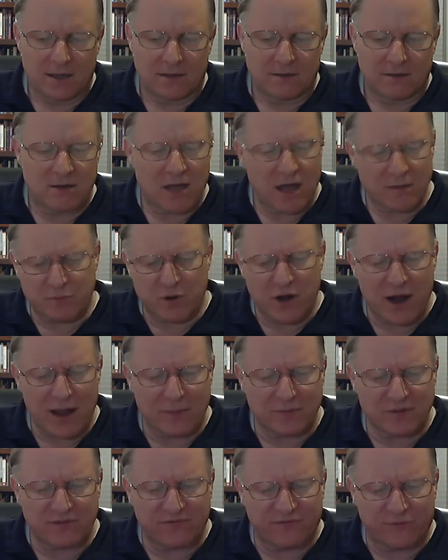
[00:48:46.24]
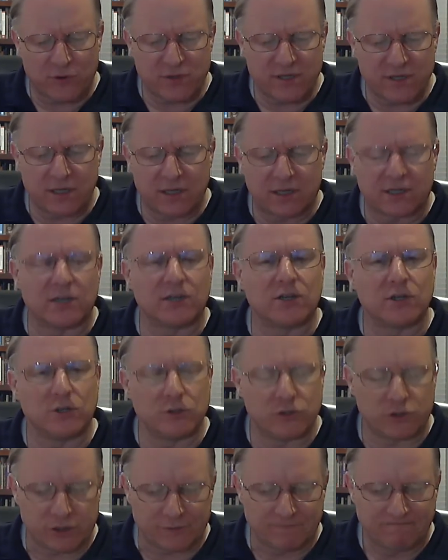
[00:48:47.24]
Not perhaps of forcing a
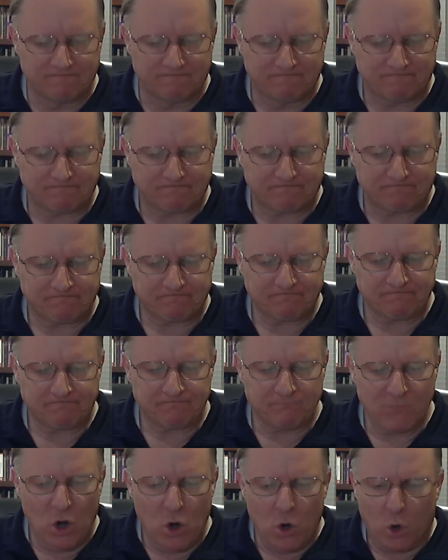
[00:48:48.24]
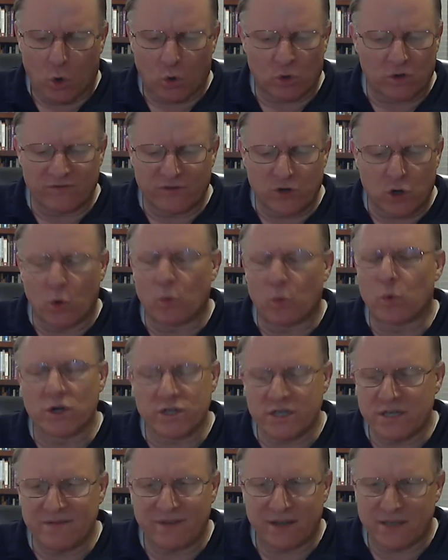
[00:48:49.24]
conclusion, or of
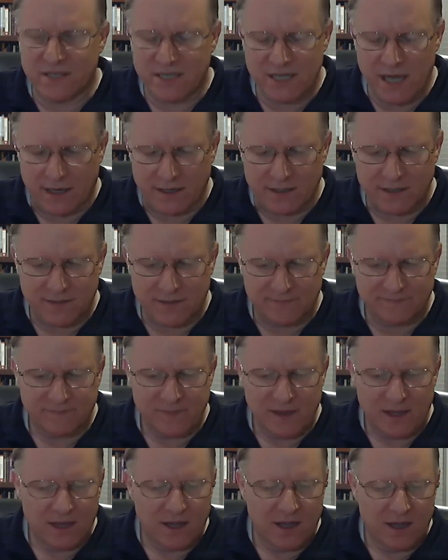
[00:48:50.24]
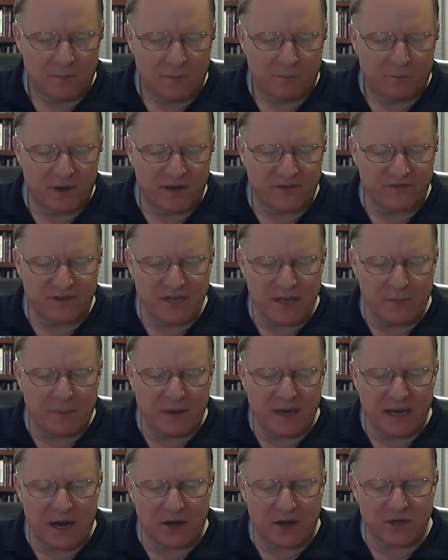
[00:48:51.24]
coercive assent, but of
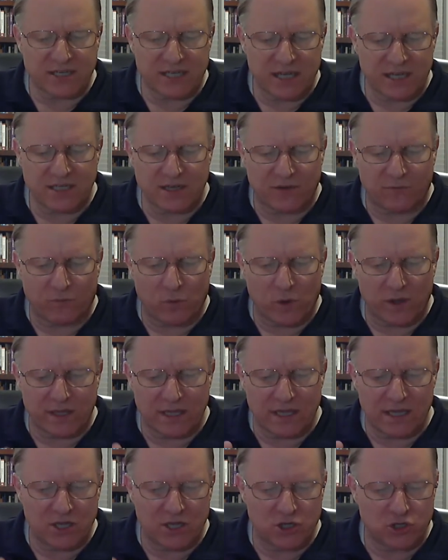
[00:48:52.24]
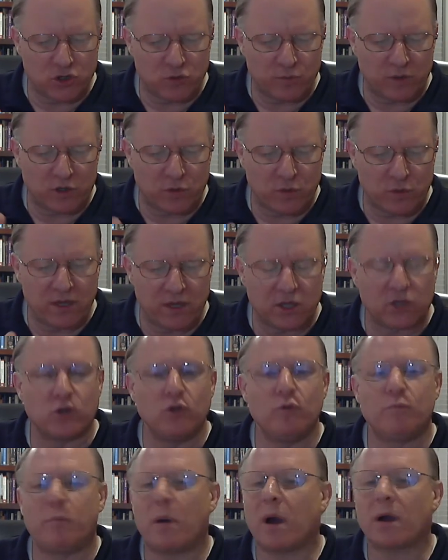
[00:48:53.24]
deepening our sense of what the issue between the
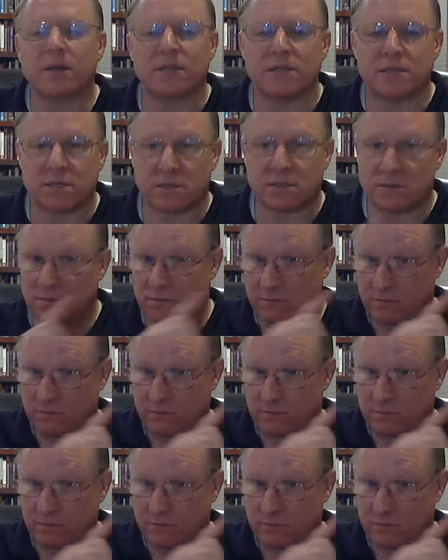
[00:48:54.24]
two parties,